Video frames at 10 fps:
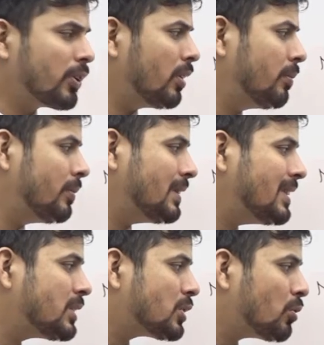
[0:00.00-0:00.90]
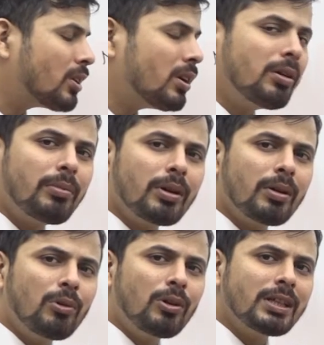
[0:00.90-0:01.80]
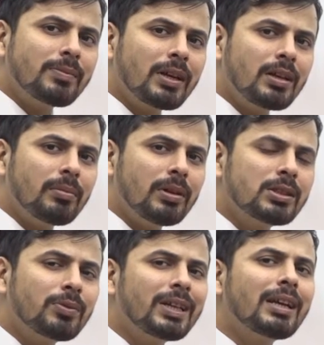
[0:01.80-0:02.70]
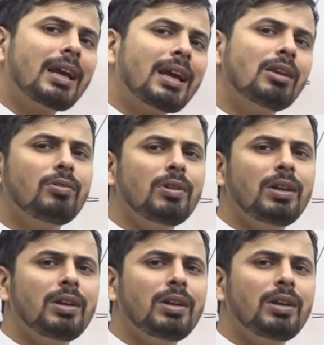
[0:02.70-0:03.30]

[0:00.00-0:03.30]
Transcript: this total number of voltage variables, we can calculate